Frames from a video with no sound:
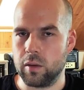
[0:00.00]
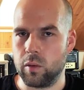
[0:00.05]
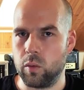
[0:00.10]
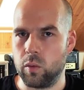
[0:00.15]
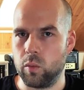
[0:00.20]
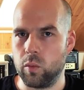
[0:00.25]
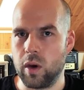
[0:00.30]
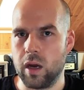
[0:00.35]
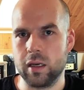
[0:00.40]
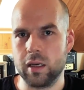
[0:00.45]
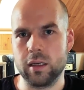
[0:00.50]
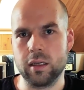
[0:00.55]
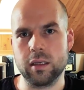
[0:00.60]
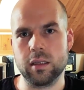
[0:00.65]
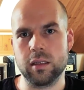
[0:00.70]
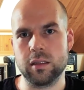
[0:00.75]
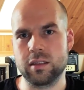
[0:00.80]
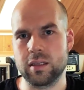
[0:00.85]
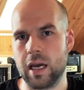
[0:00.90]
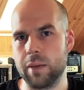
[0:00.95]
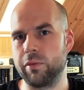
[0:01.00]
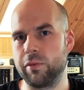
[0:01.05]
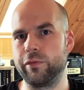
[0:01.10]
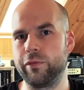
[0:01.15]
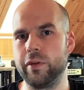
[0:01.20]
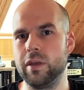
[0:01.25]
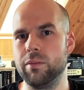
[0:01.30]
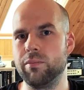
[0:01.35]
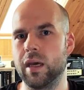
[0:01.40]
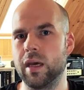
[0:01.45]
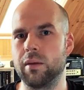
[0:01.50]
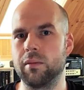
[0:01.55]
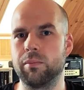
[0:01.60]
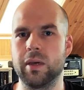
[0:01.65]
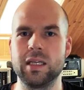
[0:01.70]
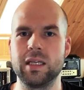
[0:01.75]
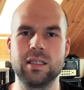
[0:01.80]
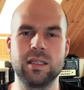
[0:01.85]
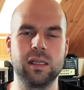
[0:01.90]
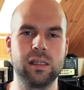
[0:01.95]
one type of feedback
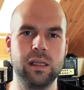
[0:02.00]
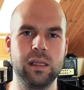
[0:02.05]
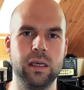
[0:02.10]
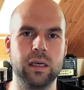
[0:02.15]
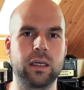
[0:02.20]
basically